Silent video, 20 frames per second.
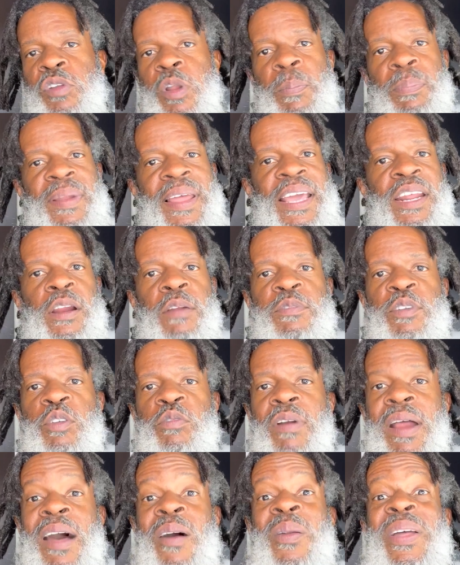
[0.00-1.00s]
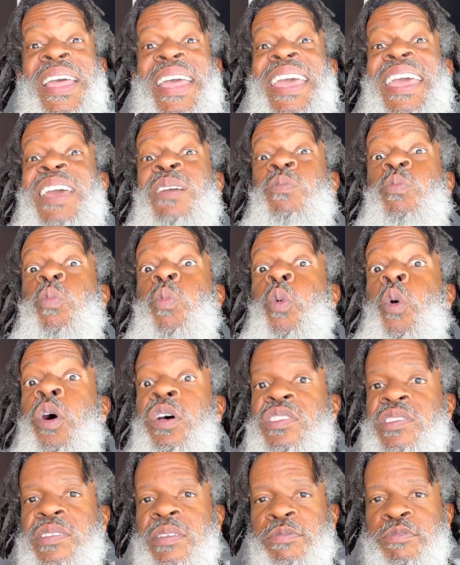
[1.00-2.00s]
a plane off the ground. It
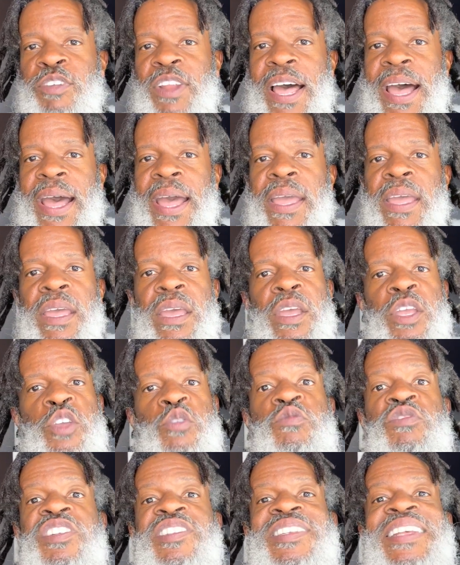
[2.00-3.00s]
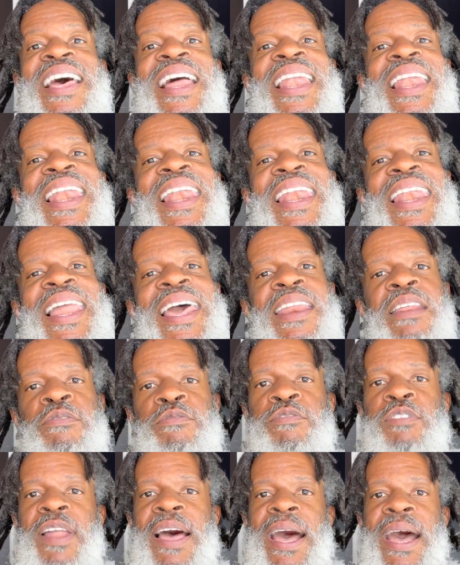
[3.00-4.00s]
wants to fly. You just let it
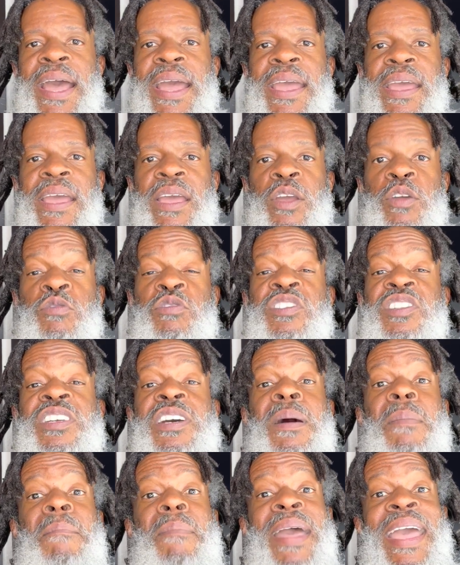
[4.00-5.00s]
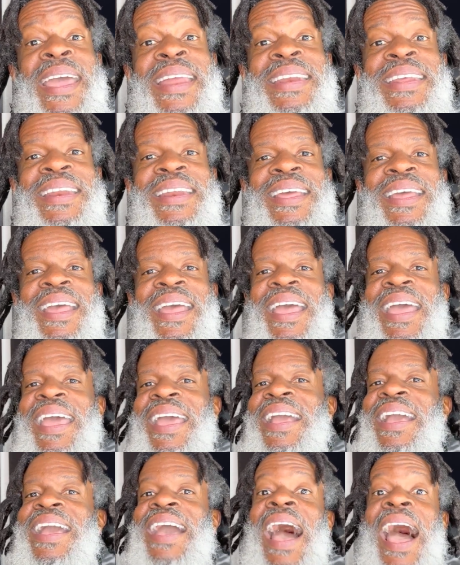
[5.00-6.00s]
fly. You just command it
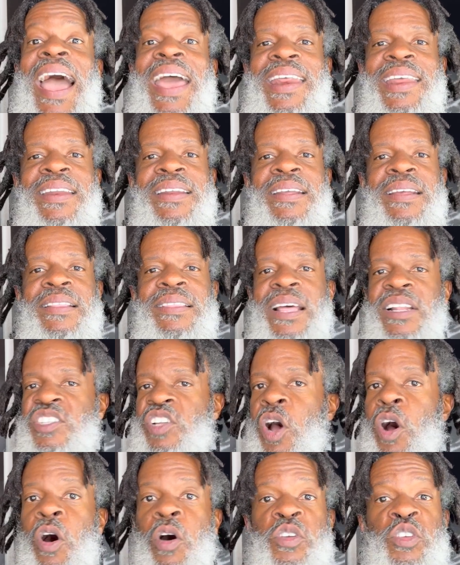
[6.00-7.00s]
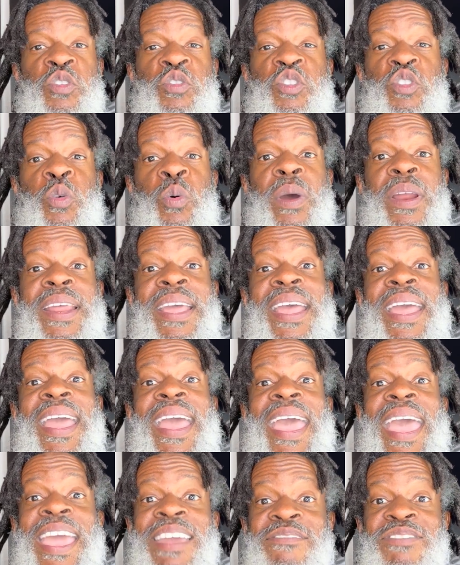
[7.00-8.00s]
and guide it. That's all you're doing.
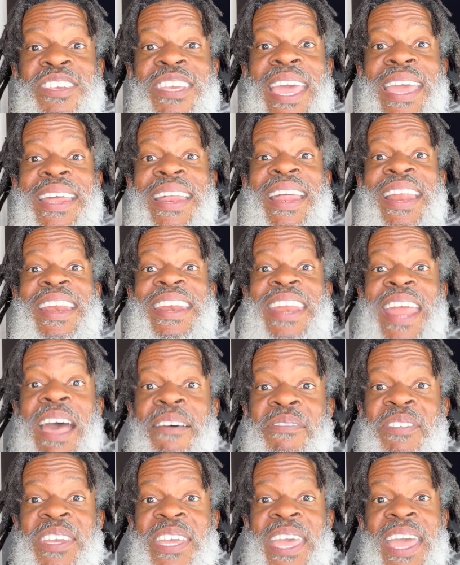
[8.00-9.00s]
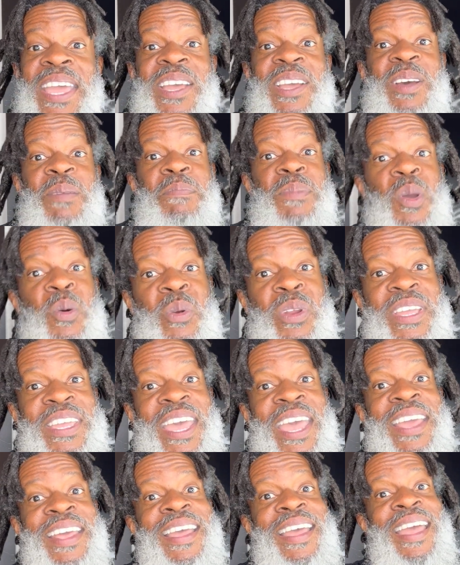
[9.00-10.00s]
Aviate, navigate,
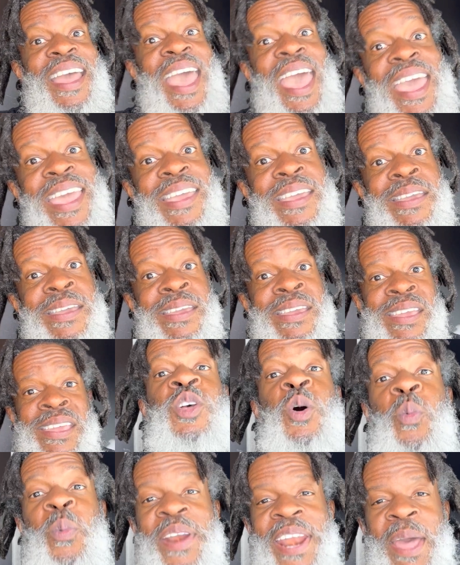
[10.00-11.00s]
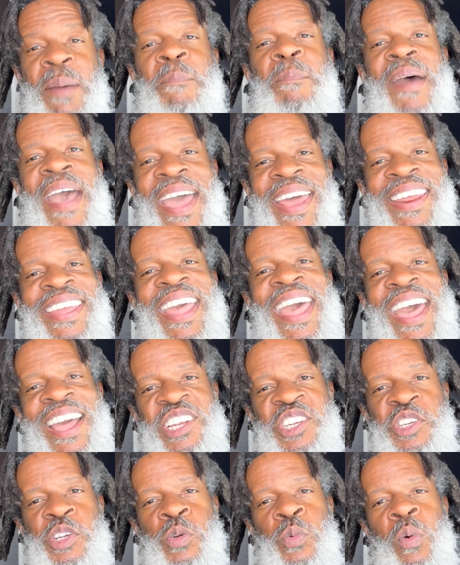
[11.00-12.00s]
communicate. Ay. So when that baddie
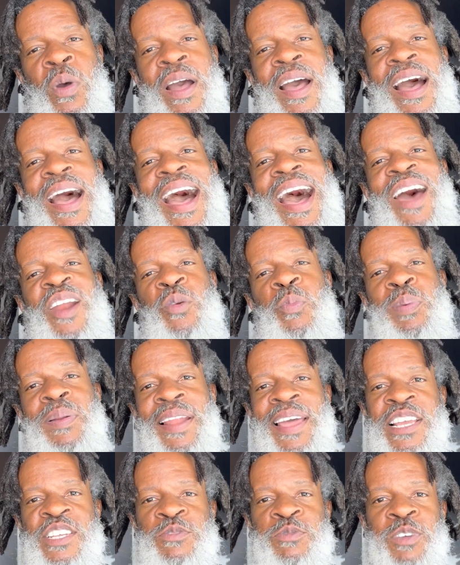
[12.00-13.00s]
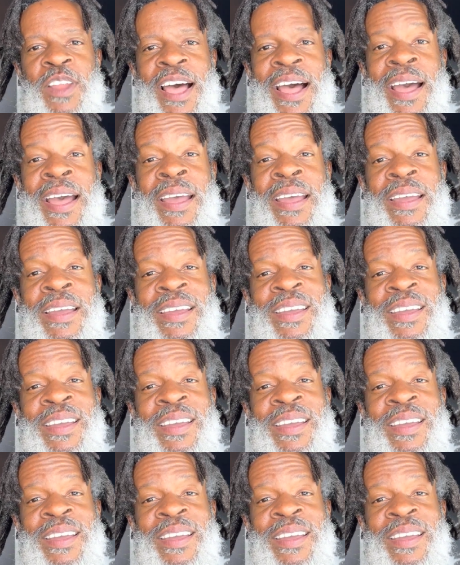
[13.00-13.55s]
asks you how do planes fly,